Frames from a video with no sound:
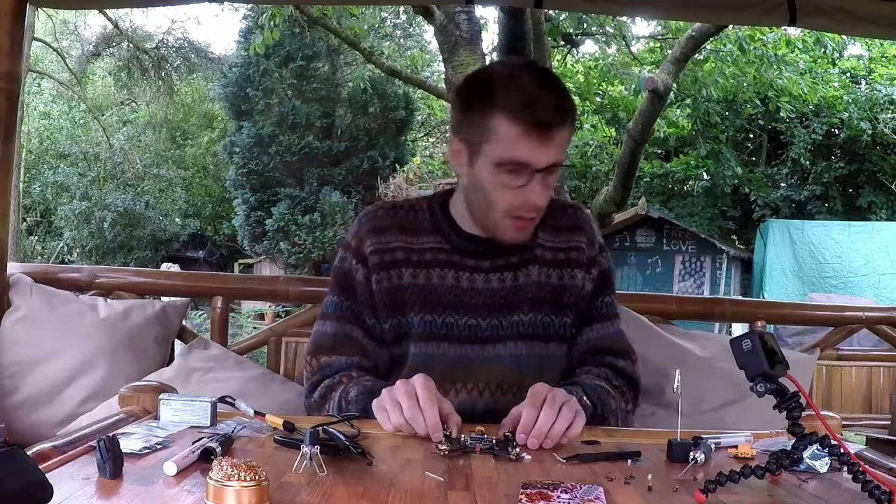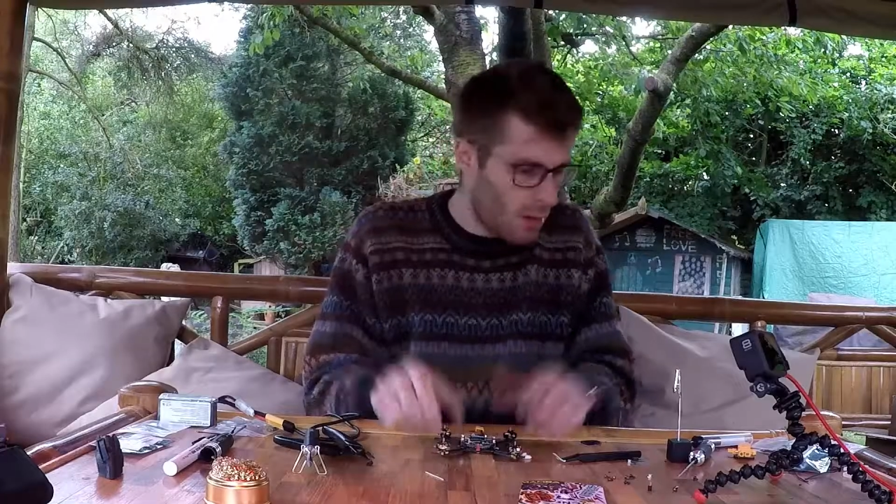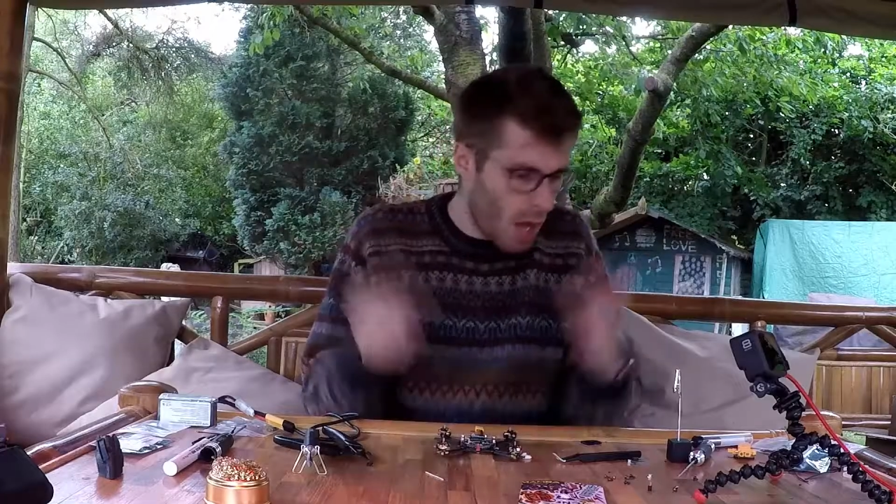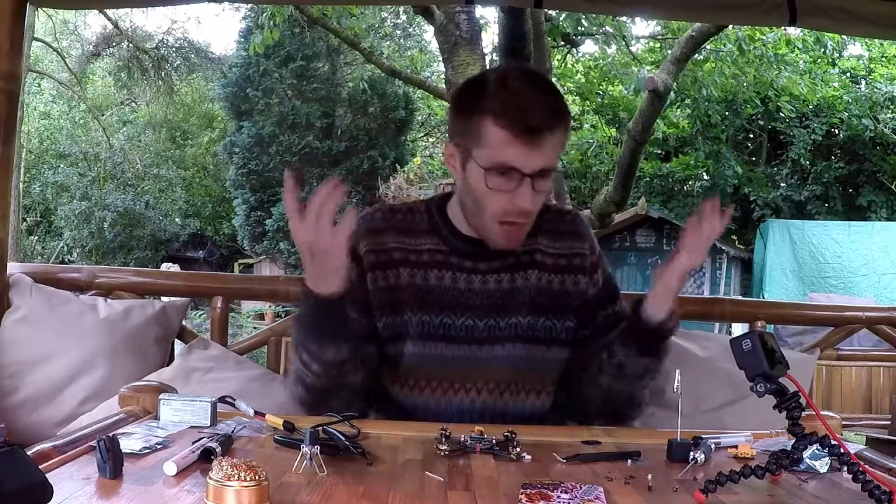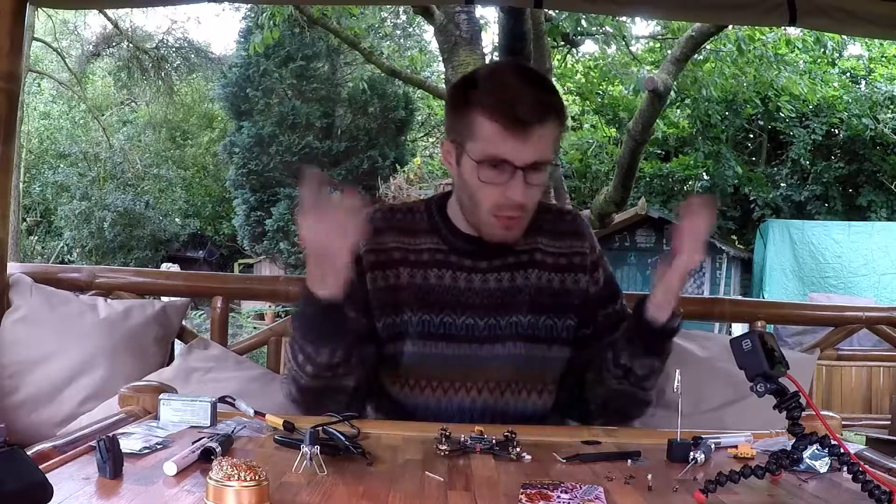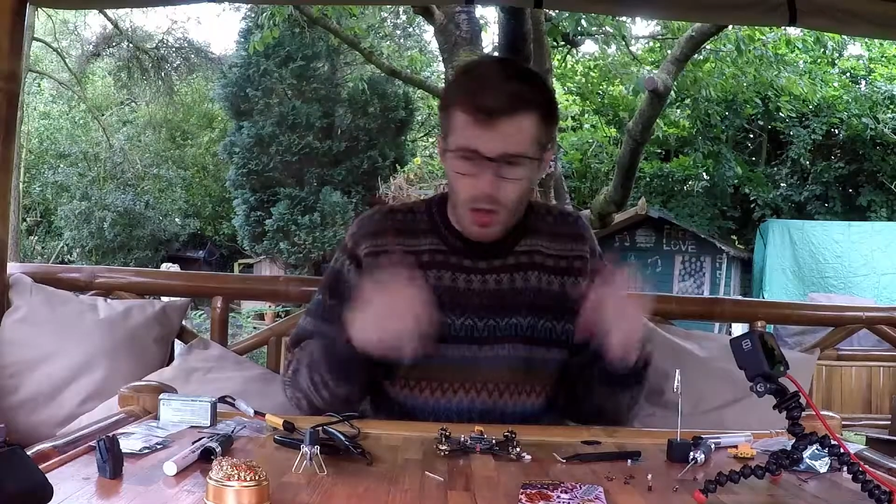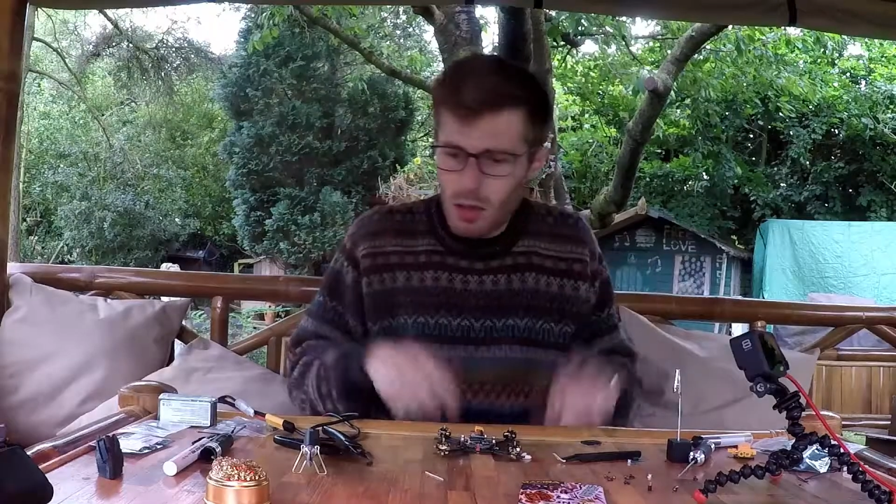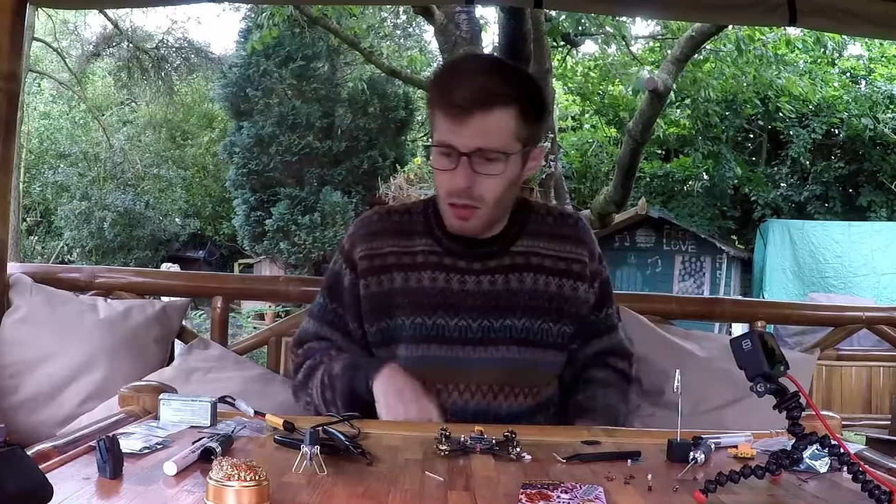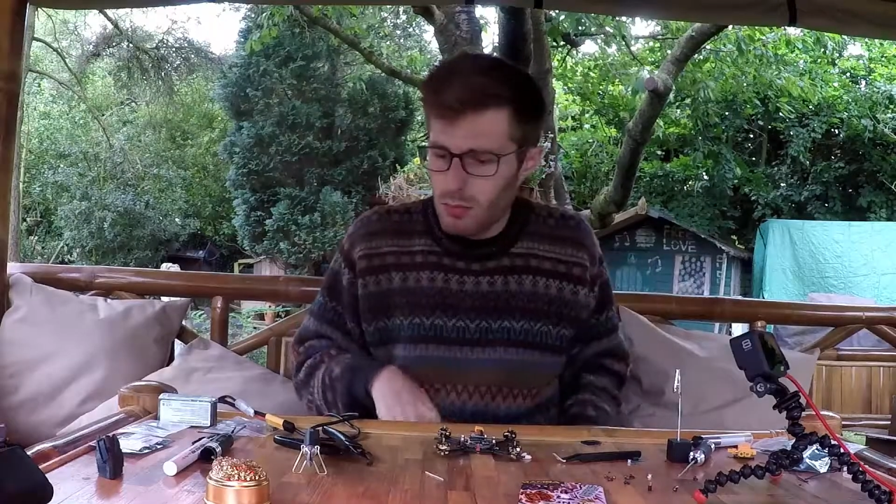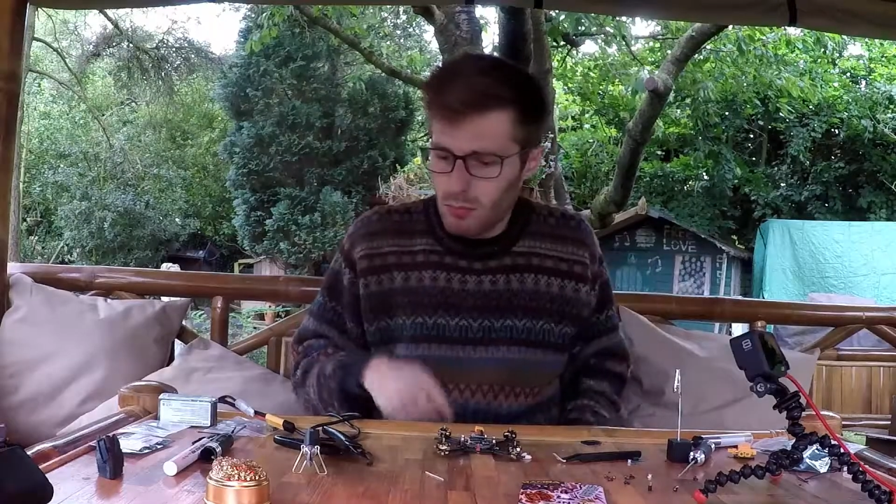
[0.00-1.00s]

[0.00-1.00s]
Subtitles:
I'm good.